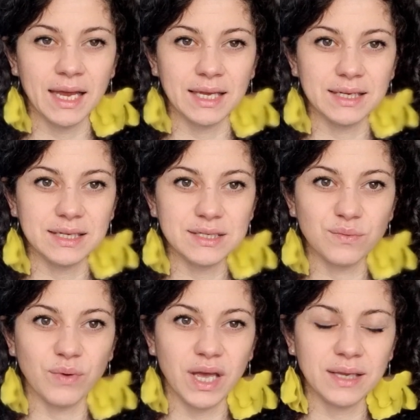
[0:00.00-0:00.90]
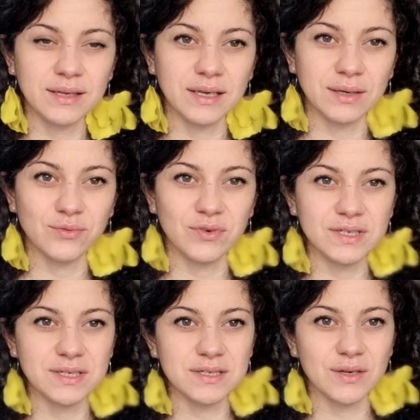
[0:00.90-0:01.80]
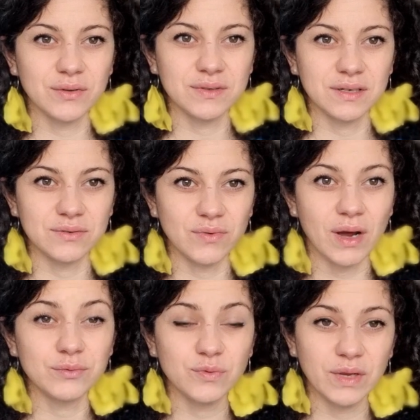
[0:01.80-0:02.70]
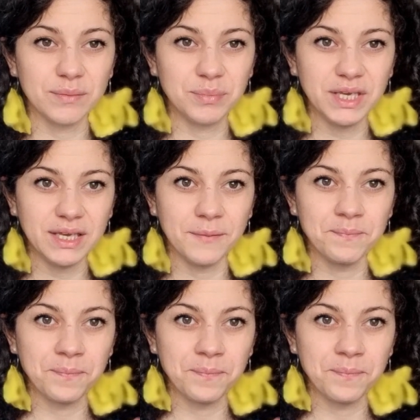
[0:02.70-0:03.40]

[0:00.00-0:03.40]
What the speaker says: And this way the increases on the round will be